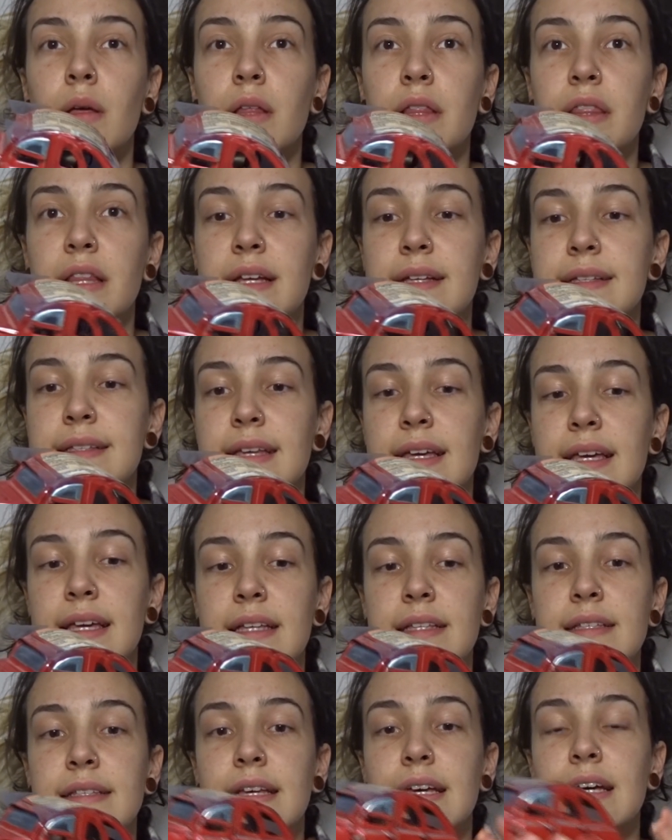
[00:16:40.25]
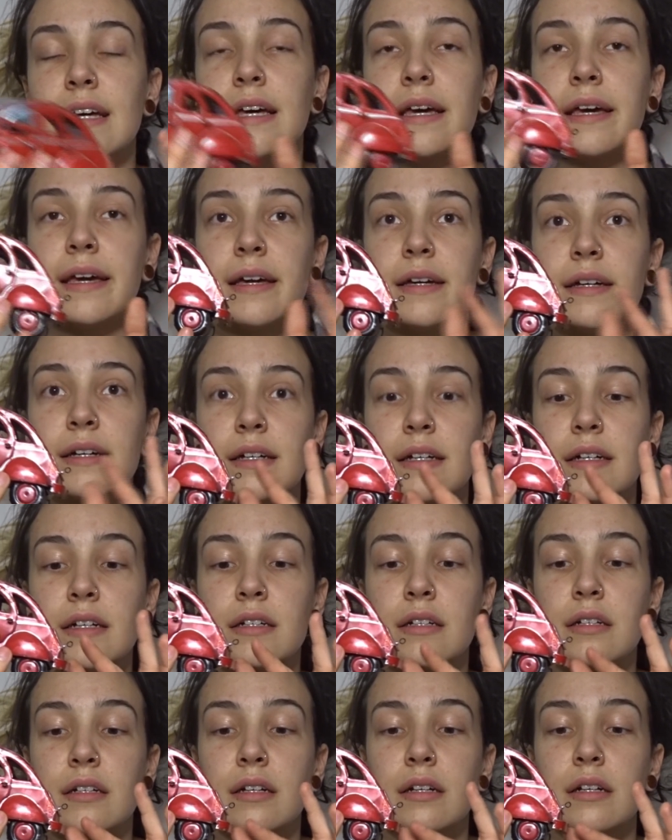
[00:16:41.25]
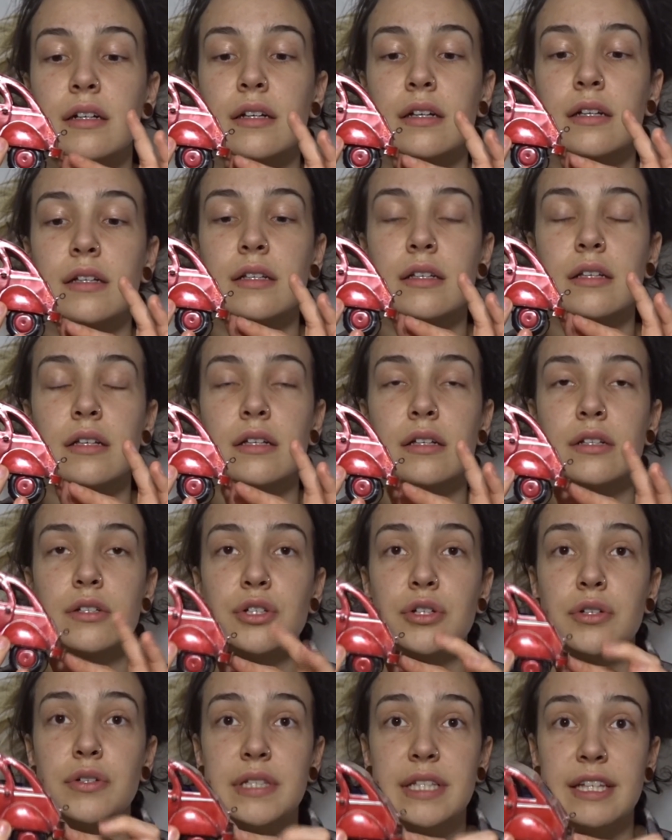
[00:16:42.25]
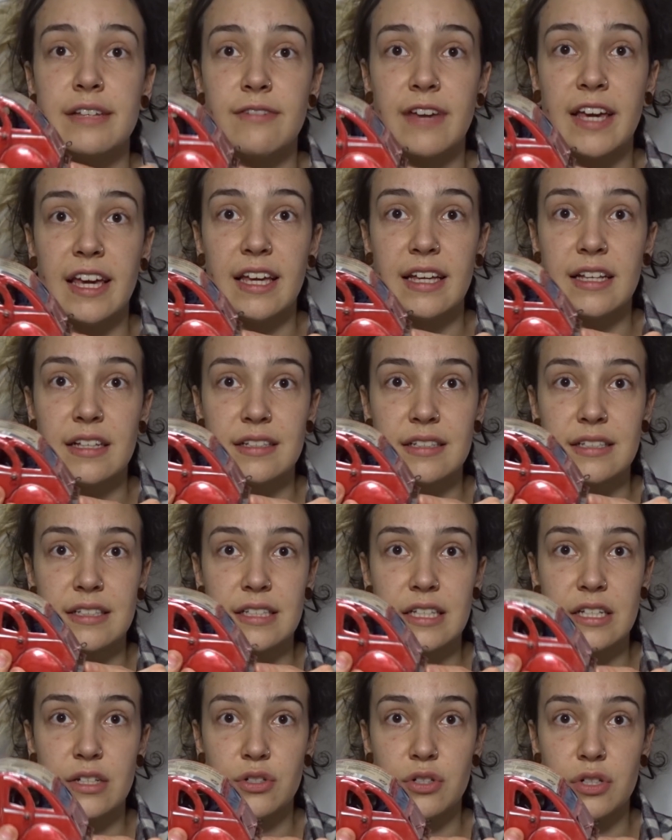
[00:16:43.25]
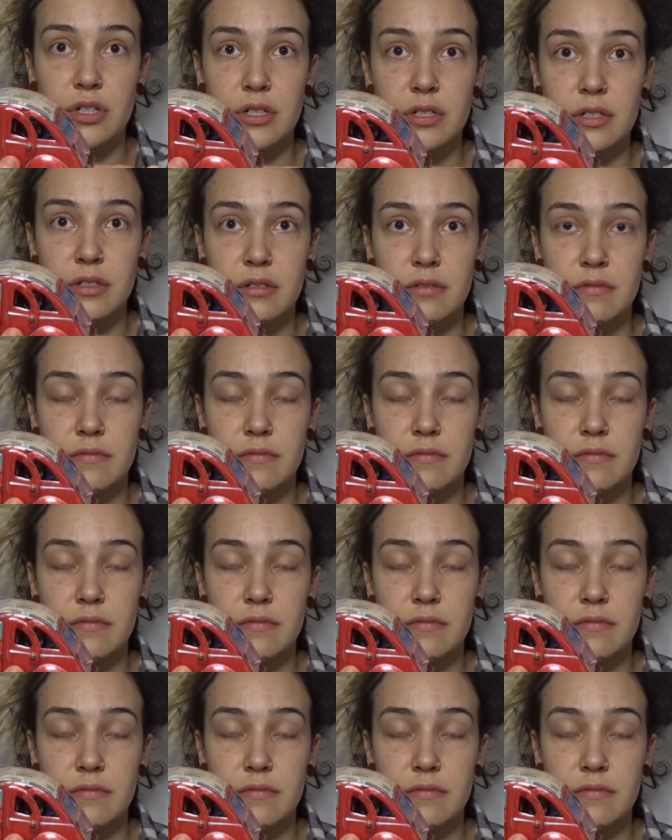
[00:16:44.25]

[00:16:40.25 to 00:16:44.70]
This is a 2CV Citron